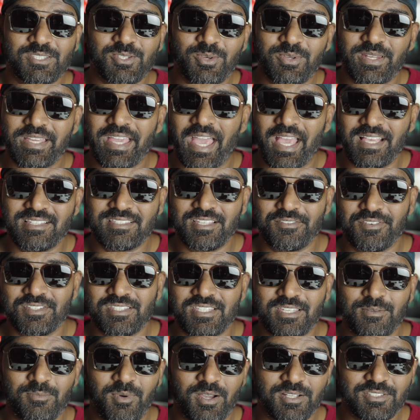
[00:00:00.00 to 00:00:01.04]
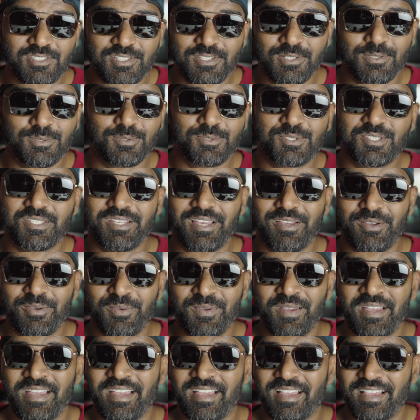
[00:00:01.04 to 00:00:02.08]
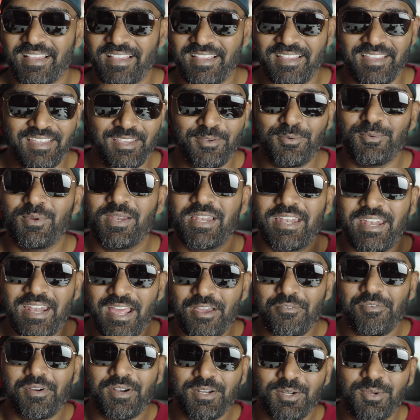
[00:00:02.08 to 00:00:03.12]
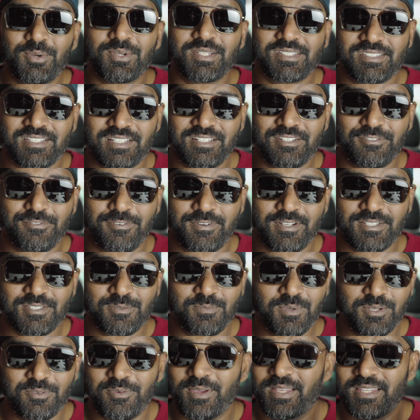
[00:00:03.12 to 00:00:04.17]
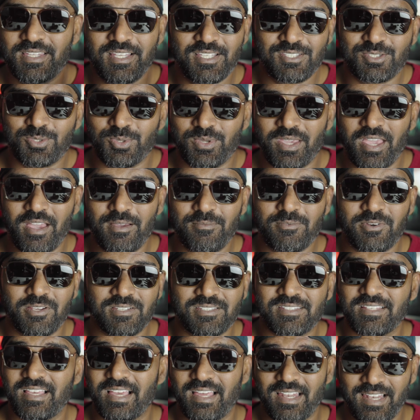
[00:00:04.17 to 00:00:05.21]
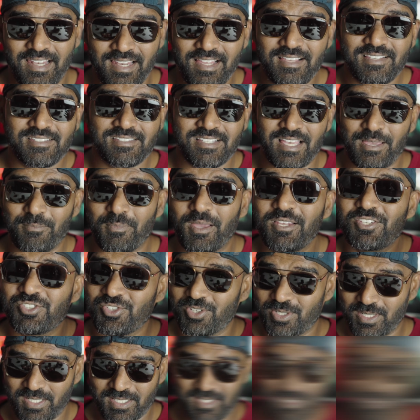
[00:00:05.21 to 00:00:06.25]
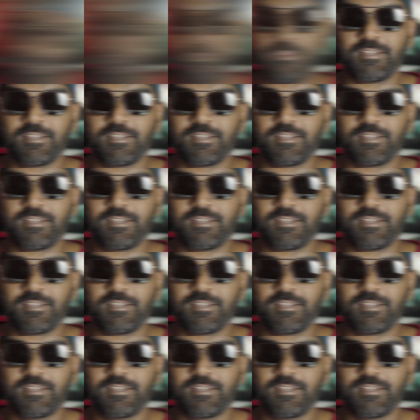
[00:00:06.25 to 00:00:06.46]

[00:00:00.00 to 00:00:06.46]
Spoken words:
Sony A7Cii Mark II, so you would never notice the difference between these two cameras unless I mention it.